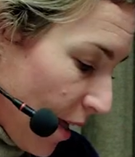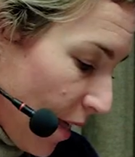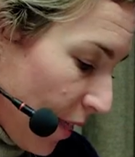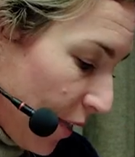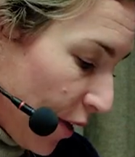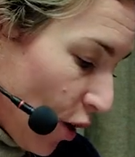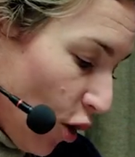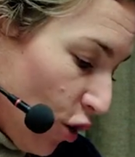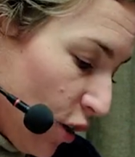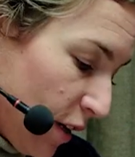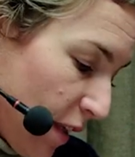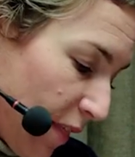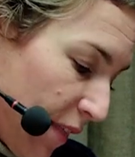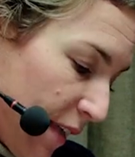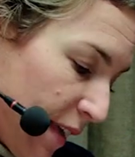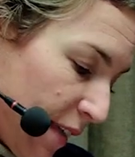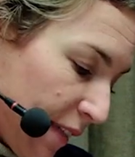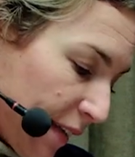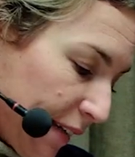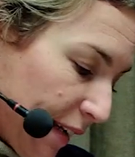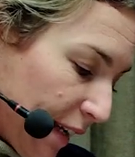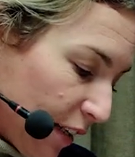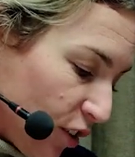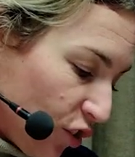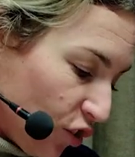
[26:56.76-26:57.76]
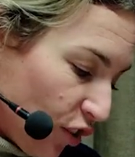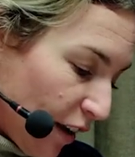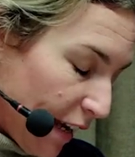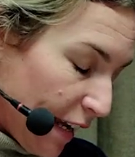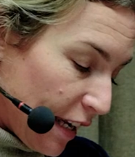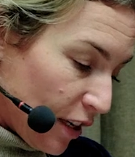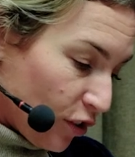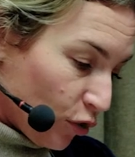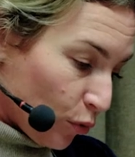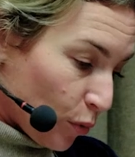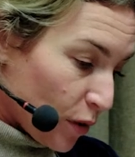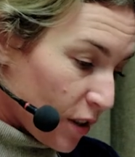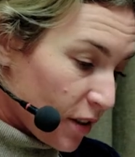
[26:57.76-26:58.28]
The only thing that had
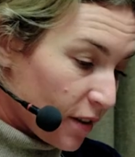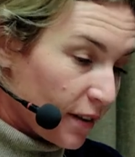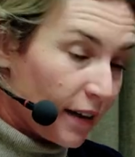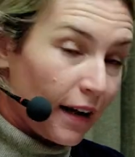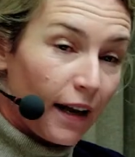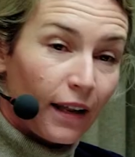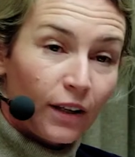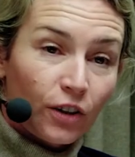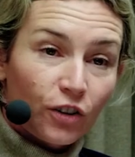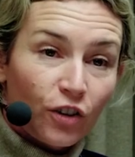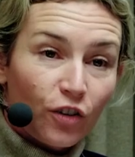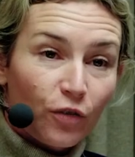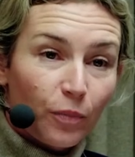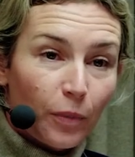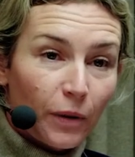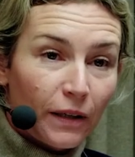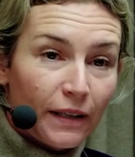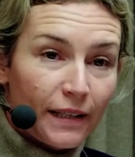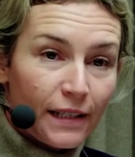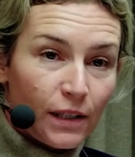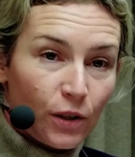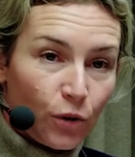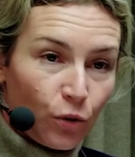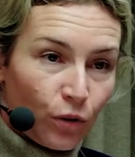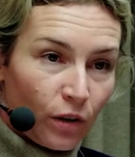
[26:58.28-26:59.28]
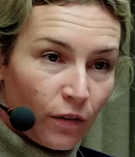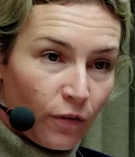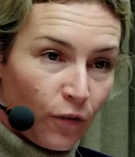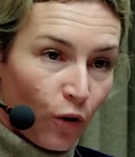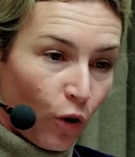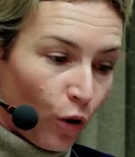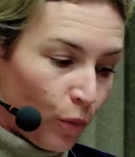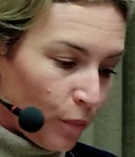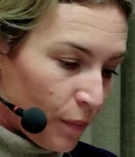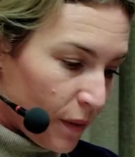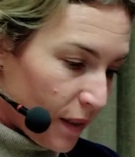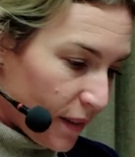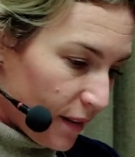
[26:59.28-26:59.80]
changed was the color of police
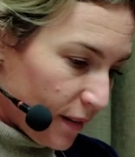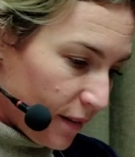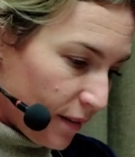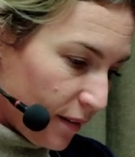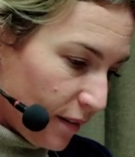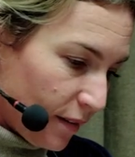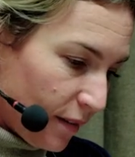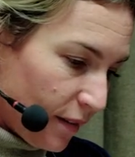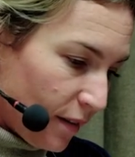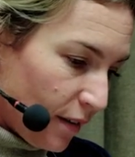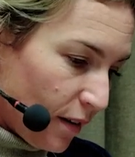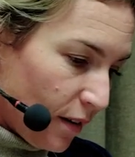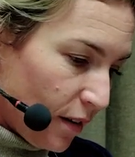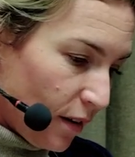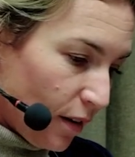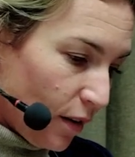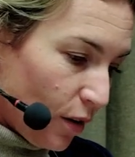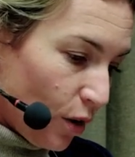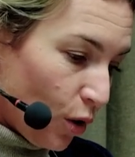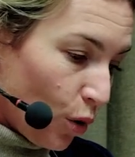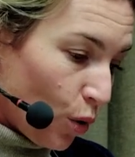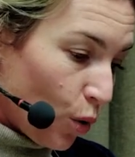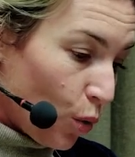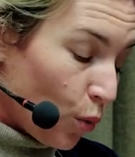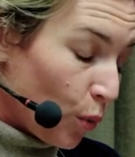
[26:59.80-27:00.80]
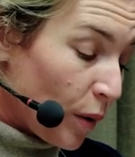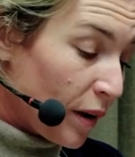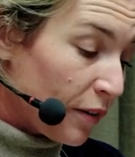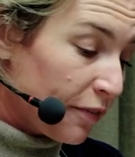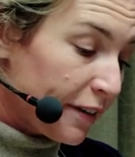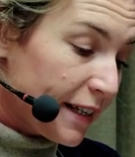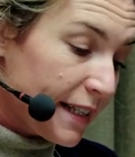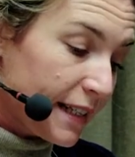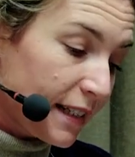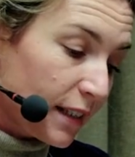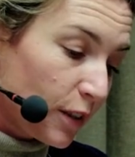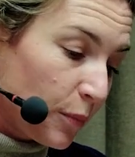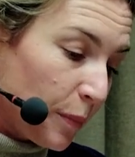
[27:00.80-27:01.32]
uniforms. We
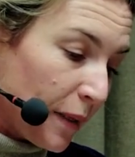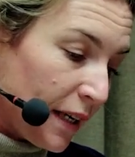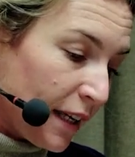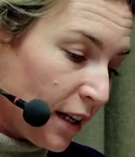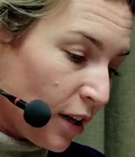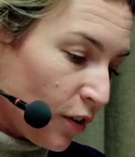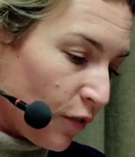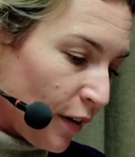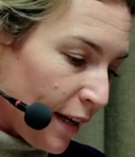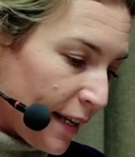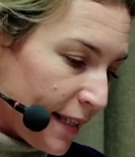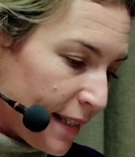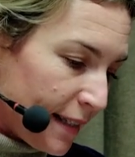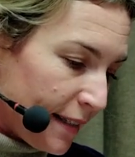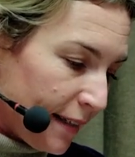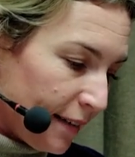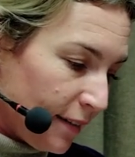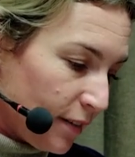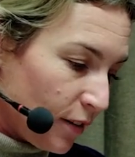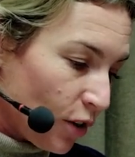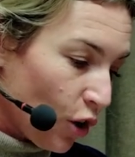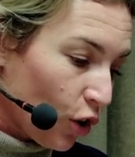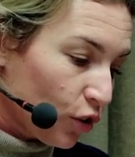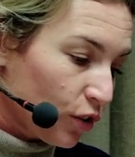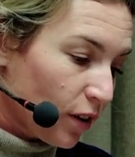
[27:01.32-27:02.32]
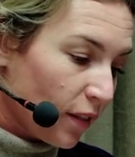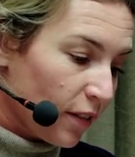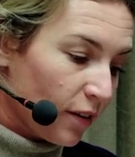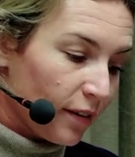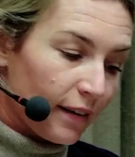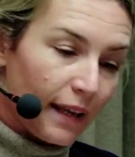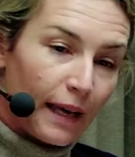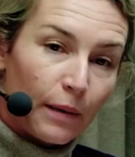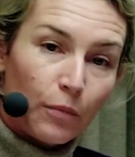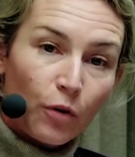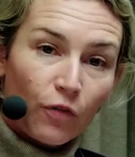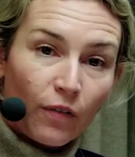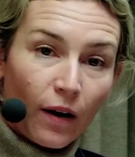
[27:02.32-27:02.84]
risked being arrested not in the
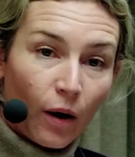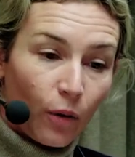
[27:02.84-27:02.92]
name of